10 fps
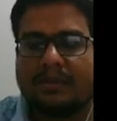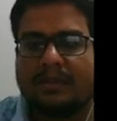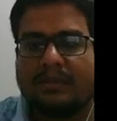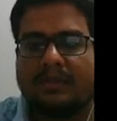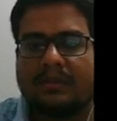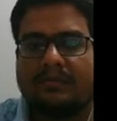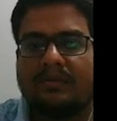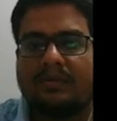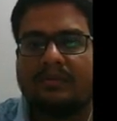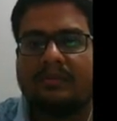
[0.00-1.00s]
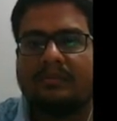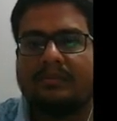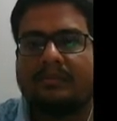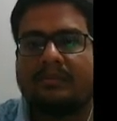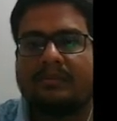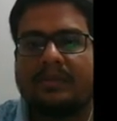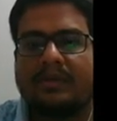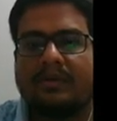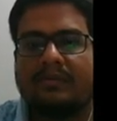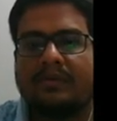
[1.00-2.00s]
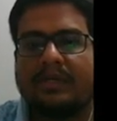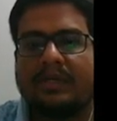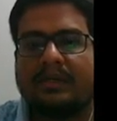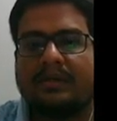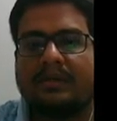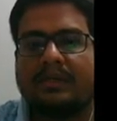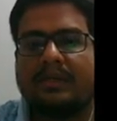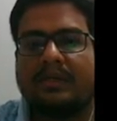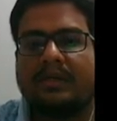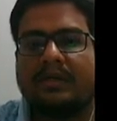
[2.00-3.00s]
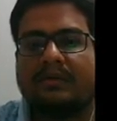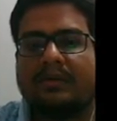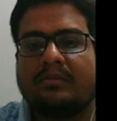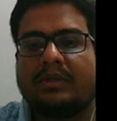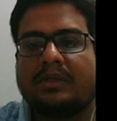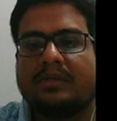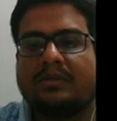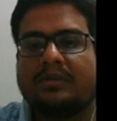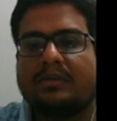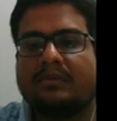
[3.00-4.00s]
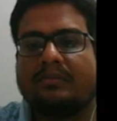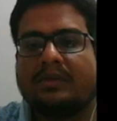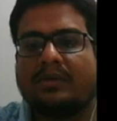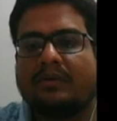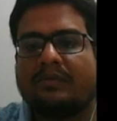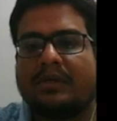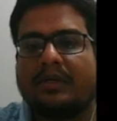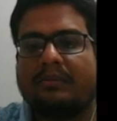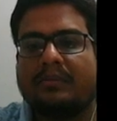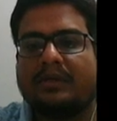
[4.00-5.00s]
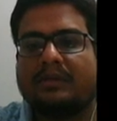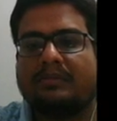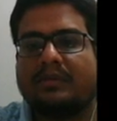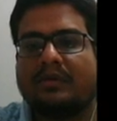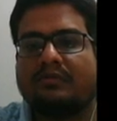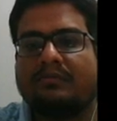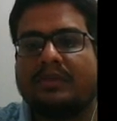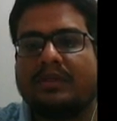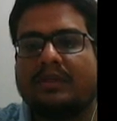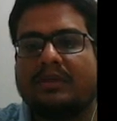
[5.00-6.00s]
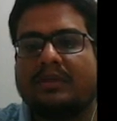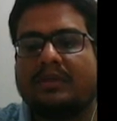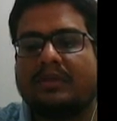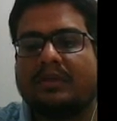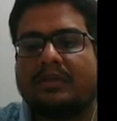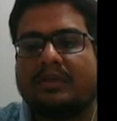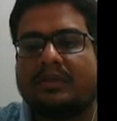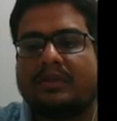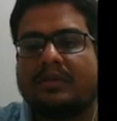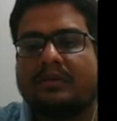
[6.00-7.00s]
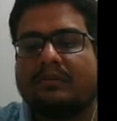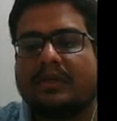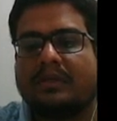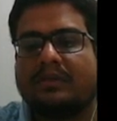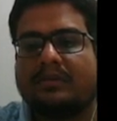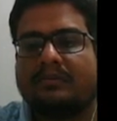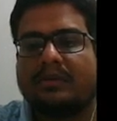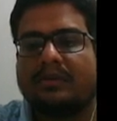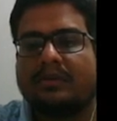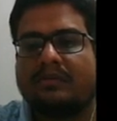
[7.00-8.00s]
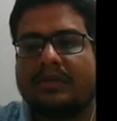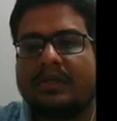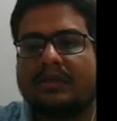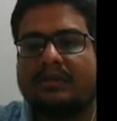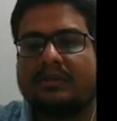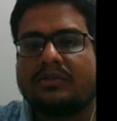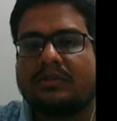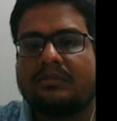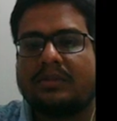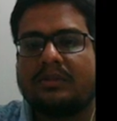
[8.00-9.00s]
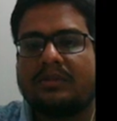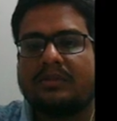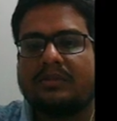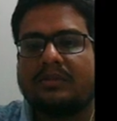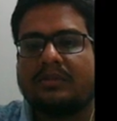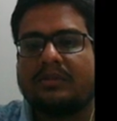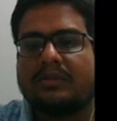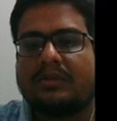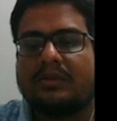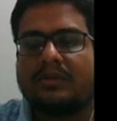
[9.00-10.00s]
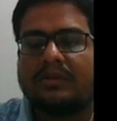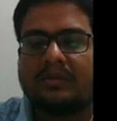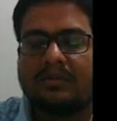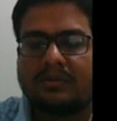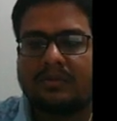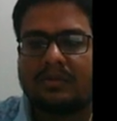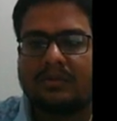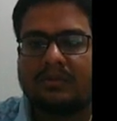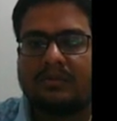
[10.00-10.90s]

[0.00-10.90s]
and therefore P of A and B, that is equal to P of A plus P of B minus P of A intersection. So